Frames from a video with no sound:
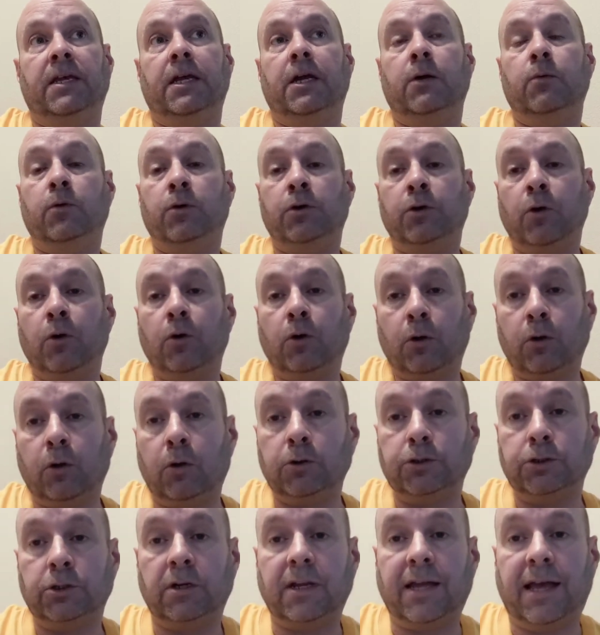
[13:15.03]
and we're no
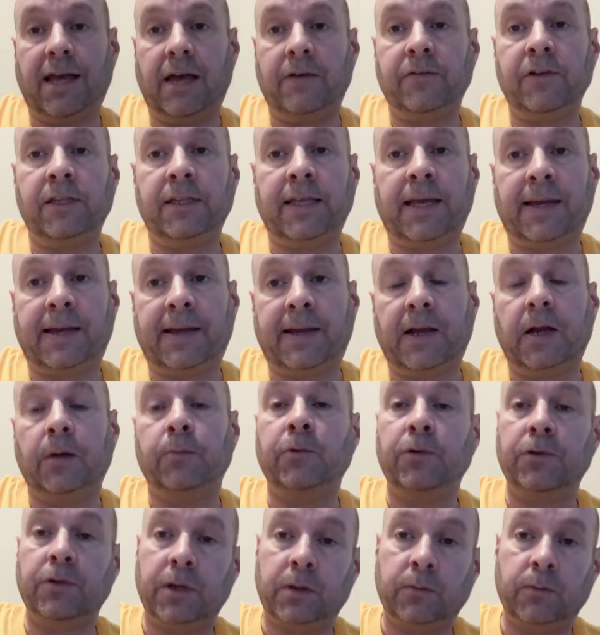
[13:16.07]
closer to having that
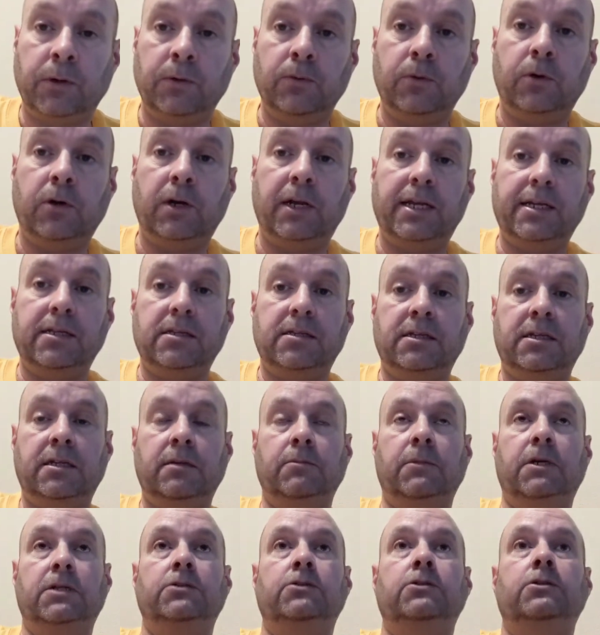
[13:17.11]
camera than we were 18
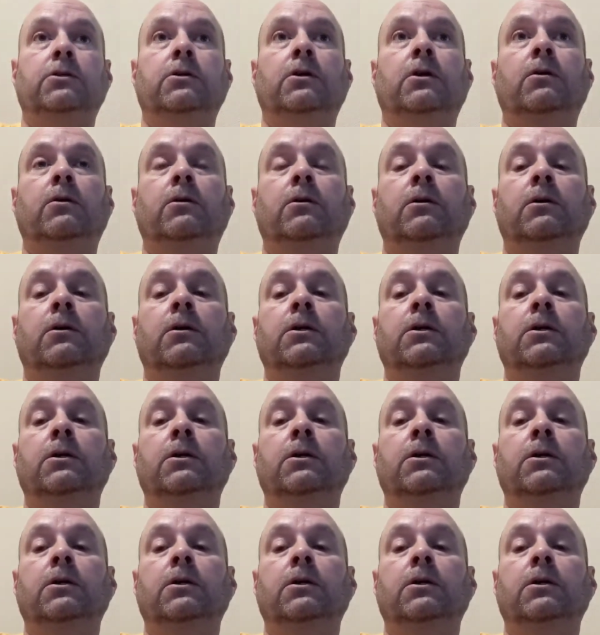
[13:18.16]
months ago.